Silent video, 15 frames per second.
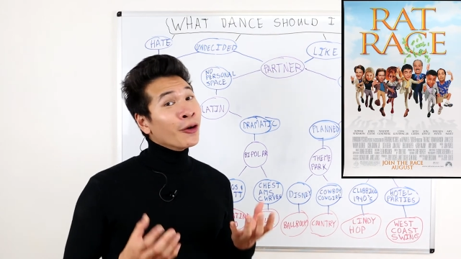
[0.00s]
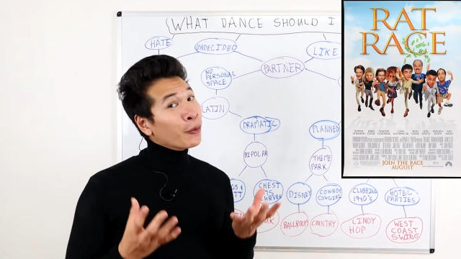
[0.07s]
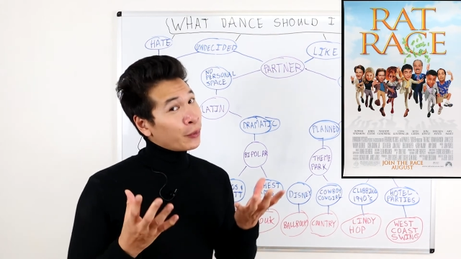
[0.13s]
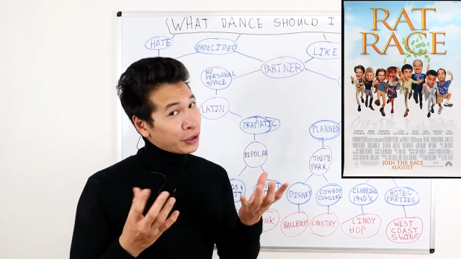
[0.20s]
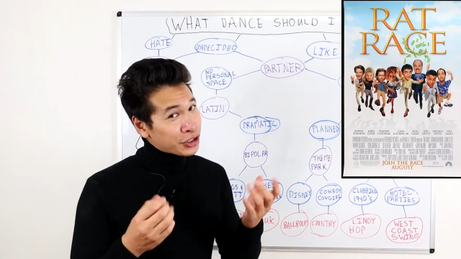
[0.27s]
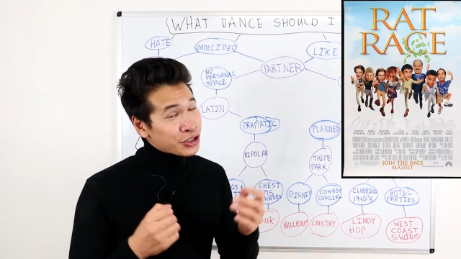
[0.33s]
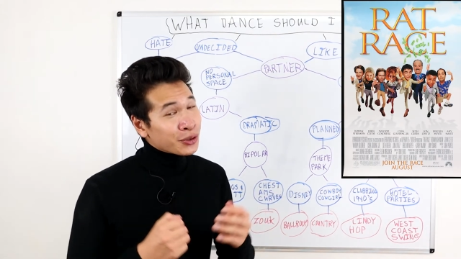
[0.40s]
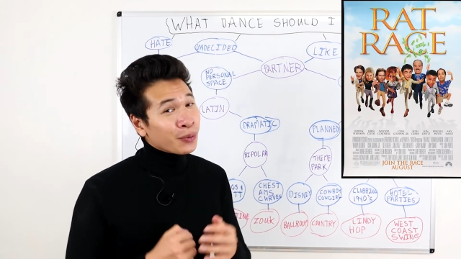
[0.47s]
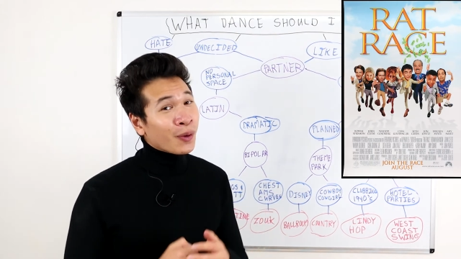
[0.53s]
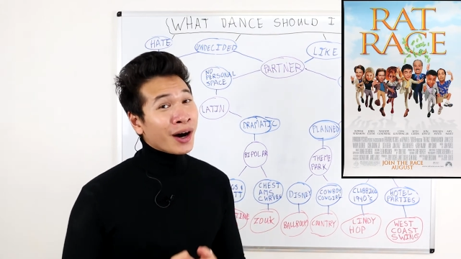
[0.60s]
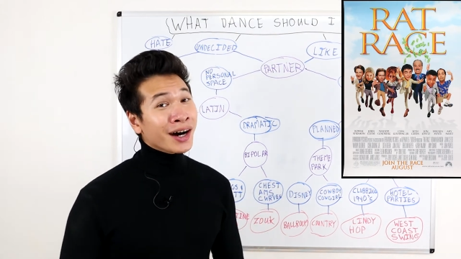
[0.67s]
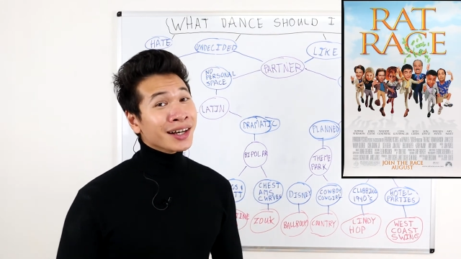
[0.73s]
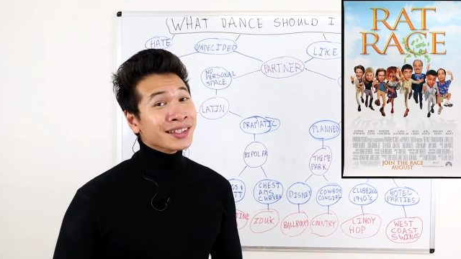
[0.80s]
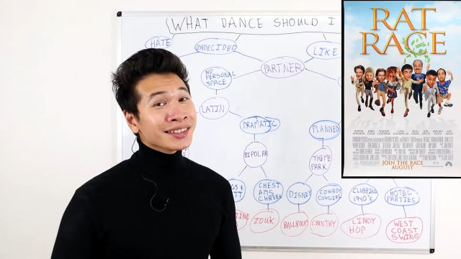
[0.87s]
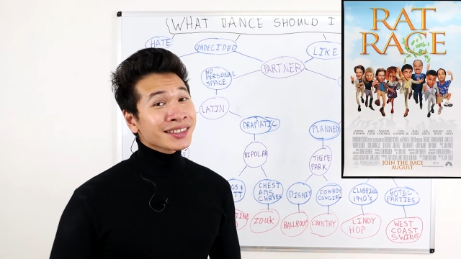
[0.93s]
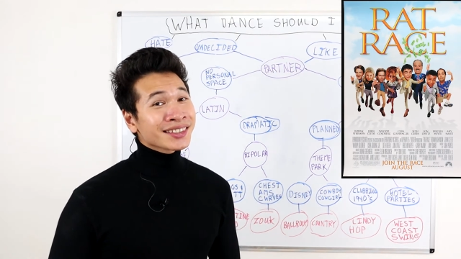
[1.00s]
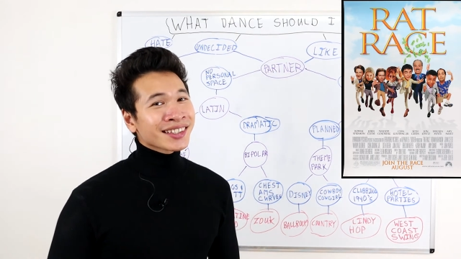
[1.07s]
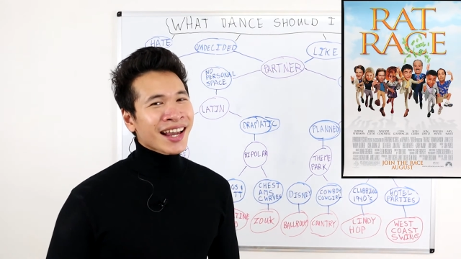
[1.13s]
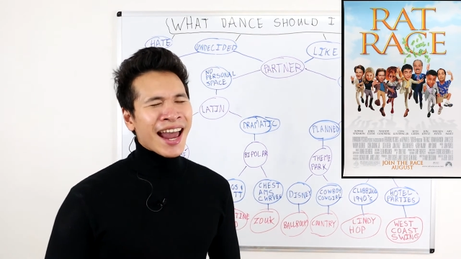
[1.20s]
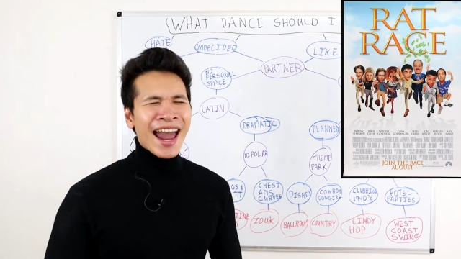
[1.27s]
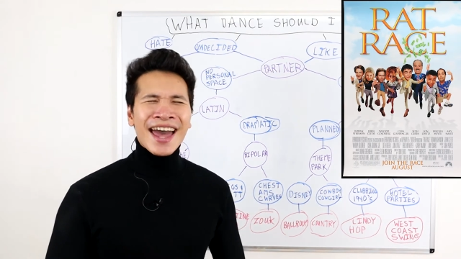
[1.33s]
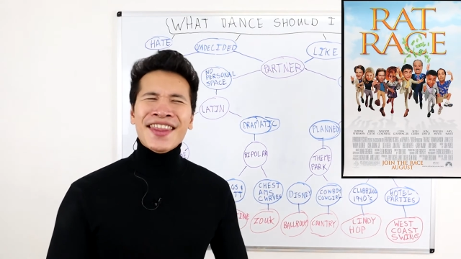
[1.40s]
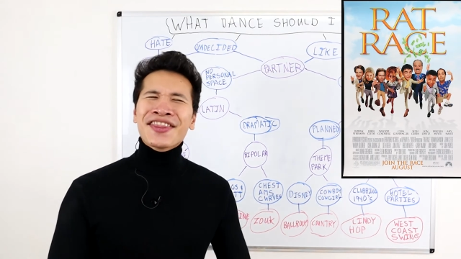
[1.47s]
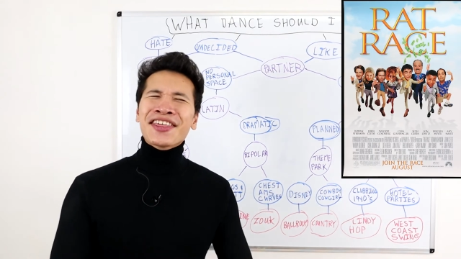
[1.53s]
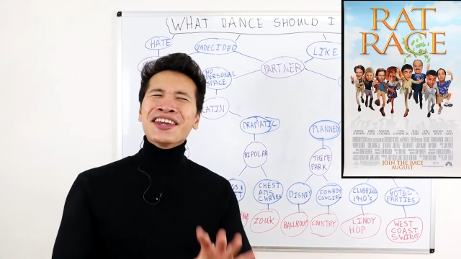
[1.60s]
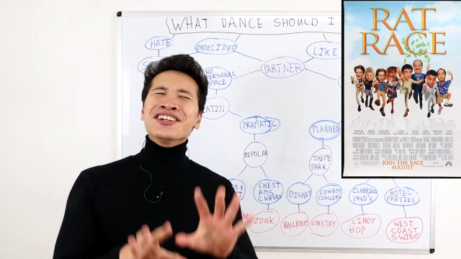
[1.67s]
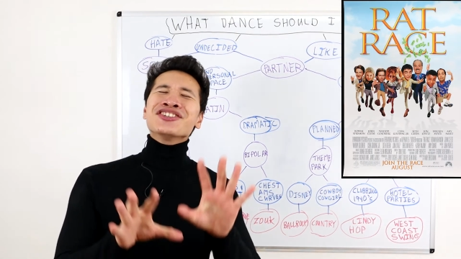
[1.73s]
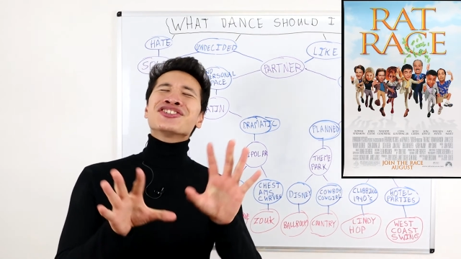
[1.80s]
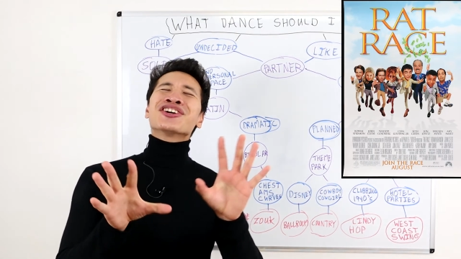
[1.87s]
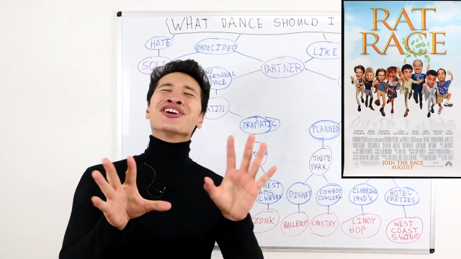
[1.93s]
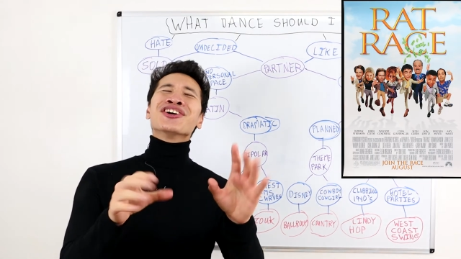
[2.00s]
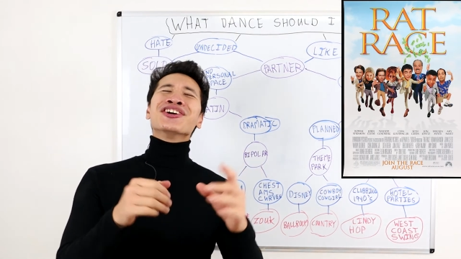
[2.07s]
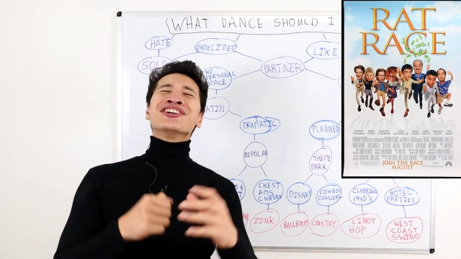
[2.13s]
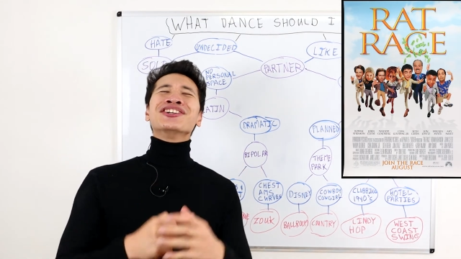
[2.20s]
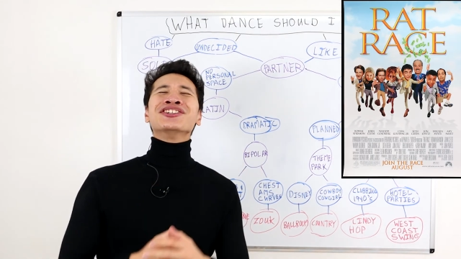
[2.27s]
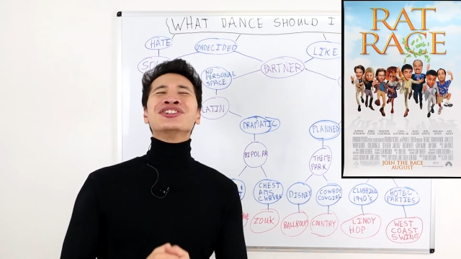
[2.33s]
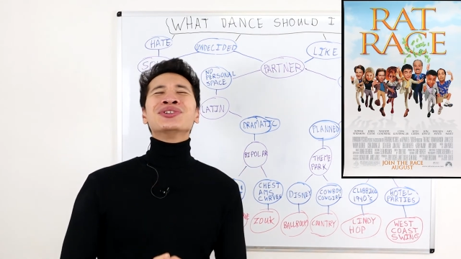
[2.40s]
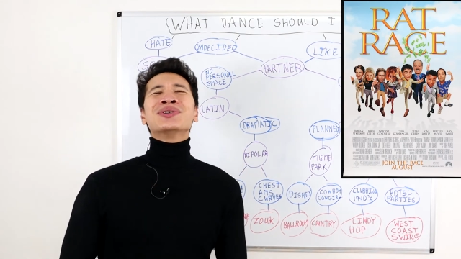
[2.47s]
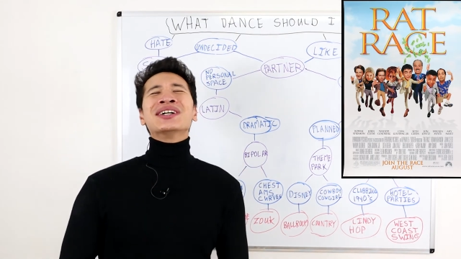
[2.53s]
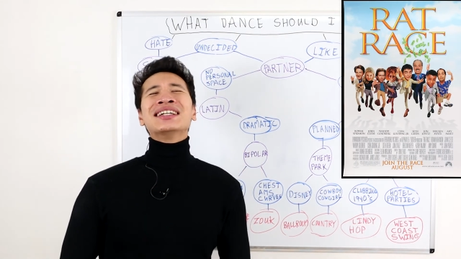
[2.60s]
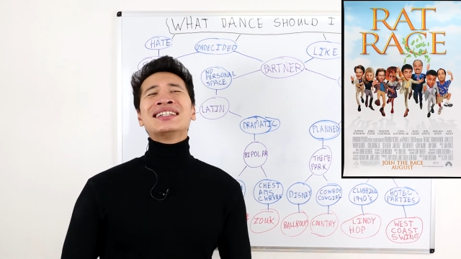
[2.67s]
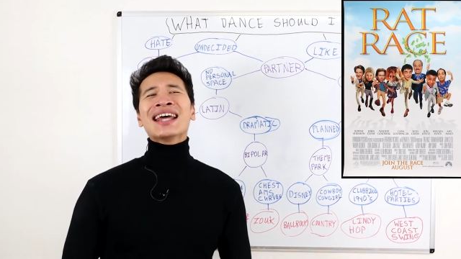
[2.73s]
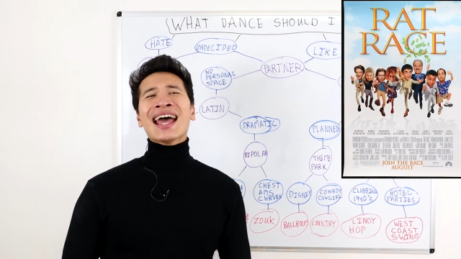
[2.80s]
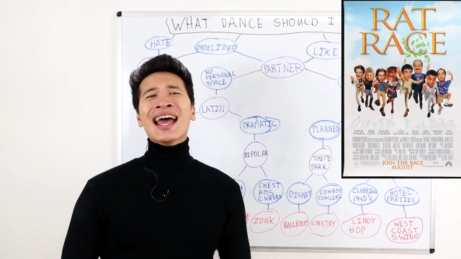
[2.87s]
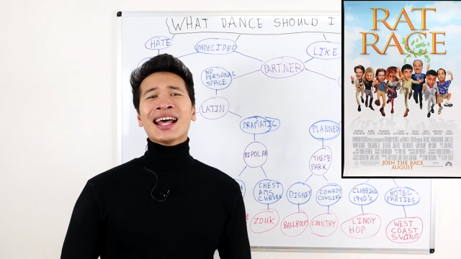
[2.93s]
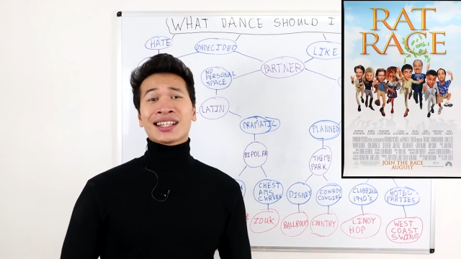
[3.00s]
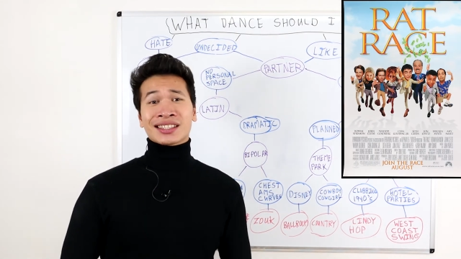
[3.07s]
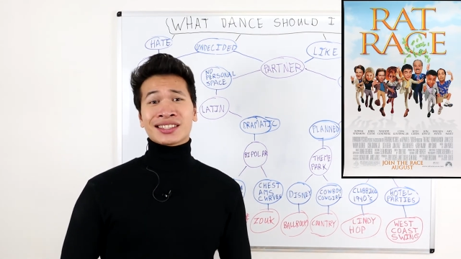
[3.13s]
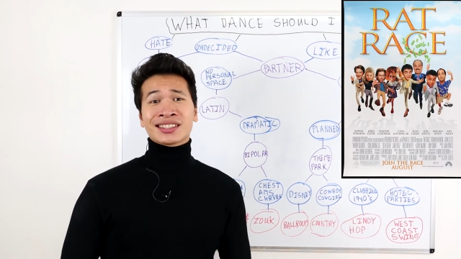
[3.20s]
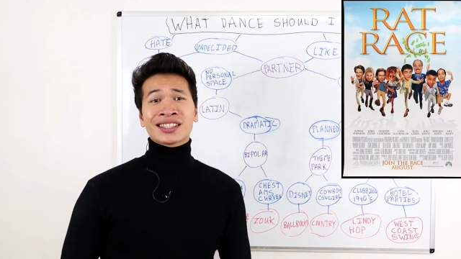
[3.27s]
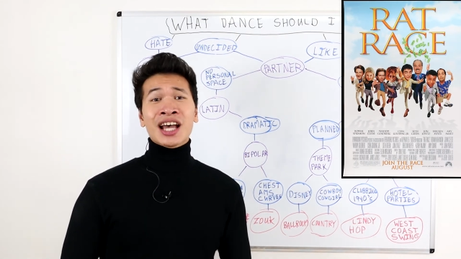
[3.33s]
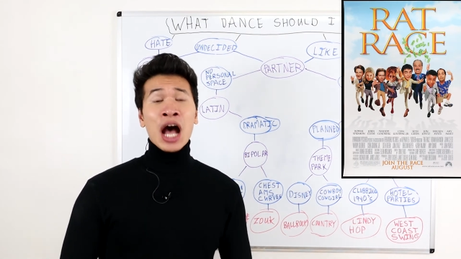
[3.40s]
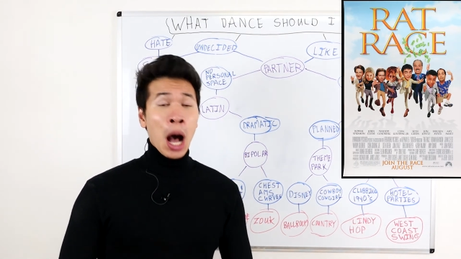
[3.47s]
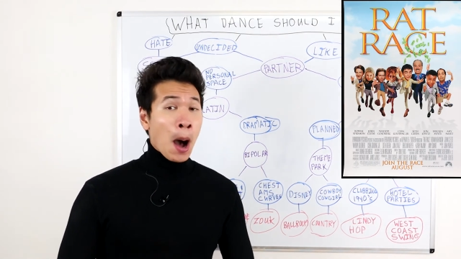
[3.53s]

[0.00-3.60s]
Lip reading: which it was, and then turned into a dance,